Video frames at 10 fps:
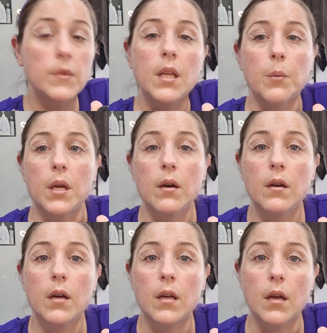There we
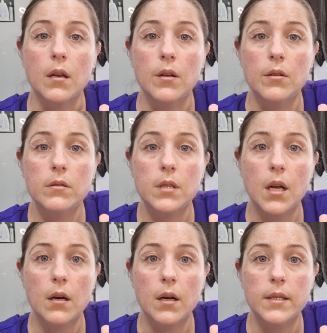go. Again, looks
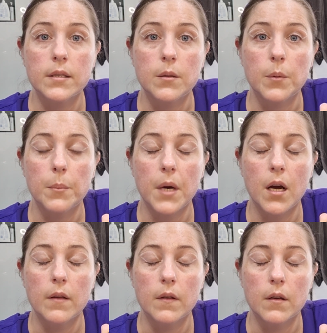kind of crazy when
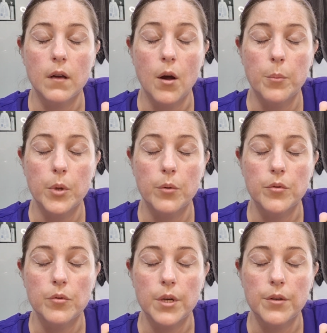my eyes are open or
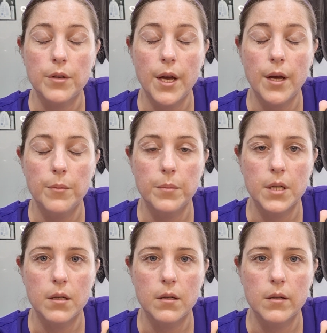stretched out,
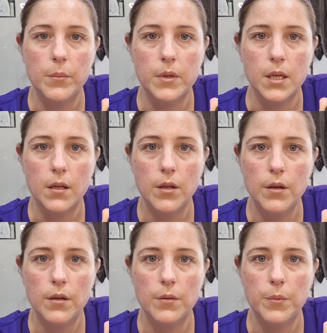but when they're
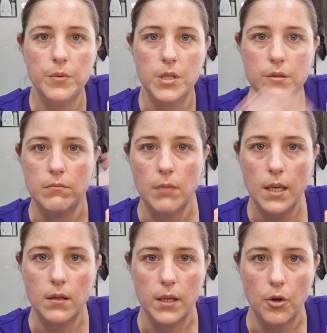closed, just
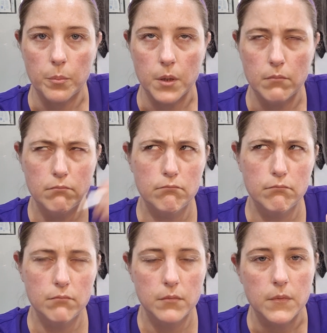regularly open,
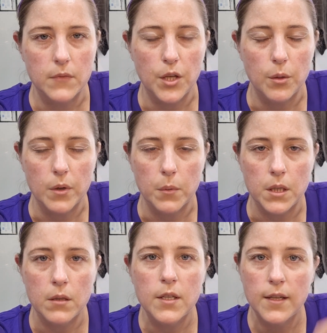you know what I
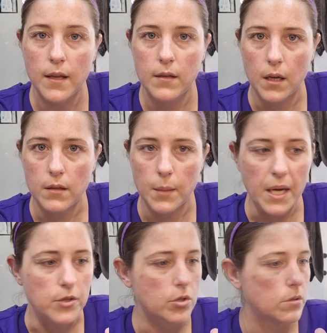mean, they
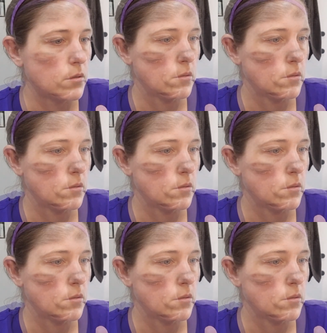match.